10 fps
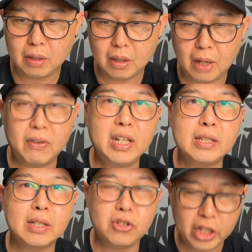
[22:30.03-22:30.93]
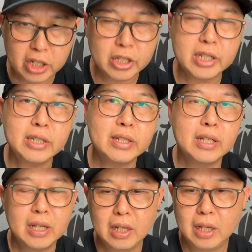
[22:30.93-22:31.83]
any suggestions
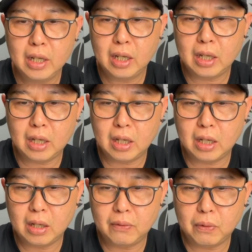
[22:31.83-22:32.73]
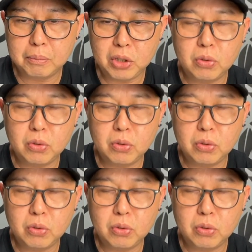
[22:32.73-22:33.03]
for me